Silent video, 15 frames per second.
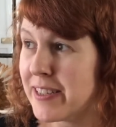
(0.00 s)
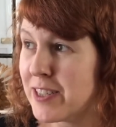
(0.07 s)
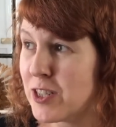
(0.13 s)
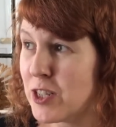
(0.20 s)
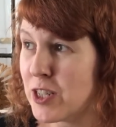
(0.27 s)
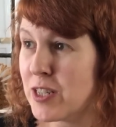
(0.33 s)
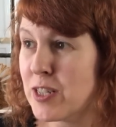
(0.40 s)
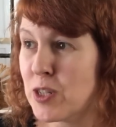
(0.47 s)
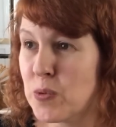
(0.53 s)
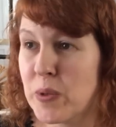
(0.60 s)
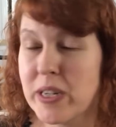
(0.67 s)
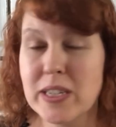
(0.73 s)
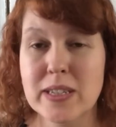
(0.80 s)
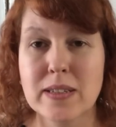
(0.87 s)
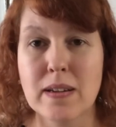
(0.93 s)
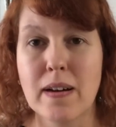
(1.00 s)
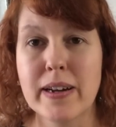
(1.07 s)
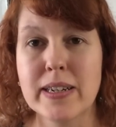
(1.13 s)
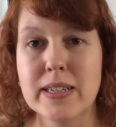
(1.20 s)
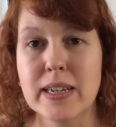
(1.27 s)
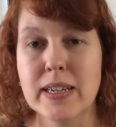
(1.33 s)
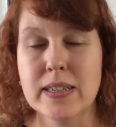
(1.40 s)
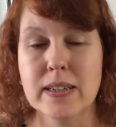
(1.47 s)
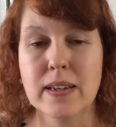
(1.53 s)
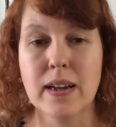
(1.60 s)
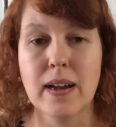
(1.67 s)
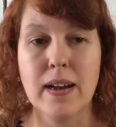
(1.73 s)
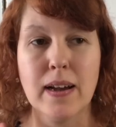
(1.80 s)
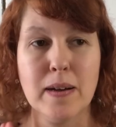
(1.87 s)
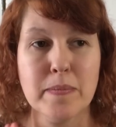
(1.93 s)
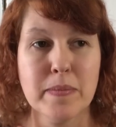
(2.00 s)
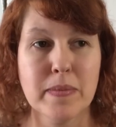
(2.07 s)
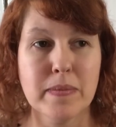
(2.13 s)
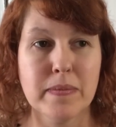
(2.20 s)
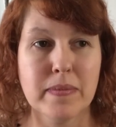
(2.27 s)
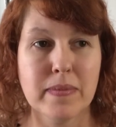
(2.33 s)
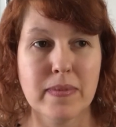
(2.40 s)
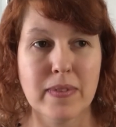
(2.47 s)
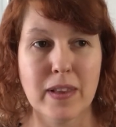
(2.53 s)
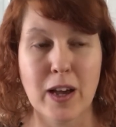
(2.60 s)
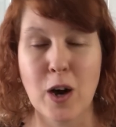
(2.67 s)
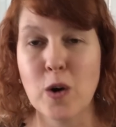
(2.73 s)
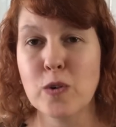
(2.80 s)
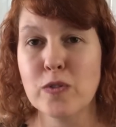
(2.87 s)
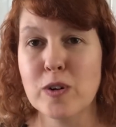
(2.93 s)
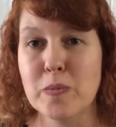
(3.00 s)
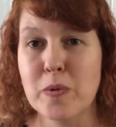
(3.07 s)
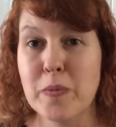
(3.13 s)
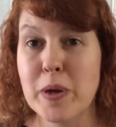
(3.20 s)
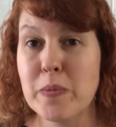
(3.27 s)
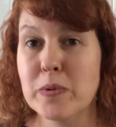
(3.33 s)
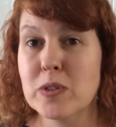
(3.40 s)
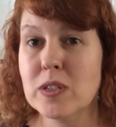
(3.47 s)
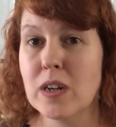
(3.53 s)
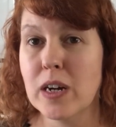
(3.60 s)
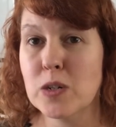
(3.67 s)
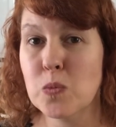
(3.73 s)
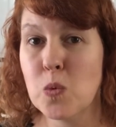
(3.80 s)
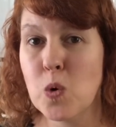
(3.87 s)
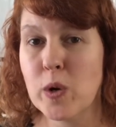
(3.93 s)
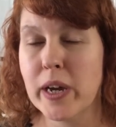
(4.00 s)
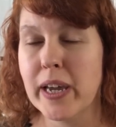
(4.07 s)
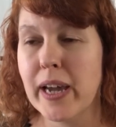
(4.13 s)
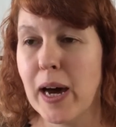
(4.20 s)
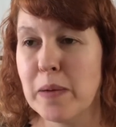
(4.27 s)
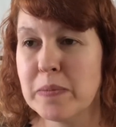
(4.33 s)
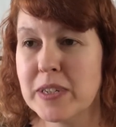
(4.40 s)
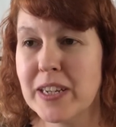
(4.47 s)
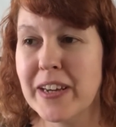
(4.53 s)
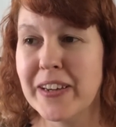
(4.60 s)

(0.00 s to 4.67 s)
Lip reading: just as we decided, a whole group of people started walking up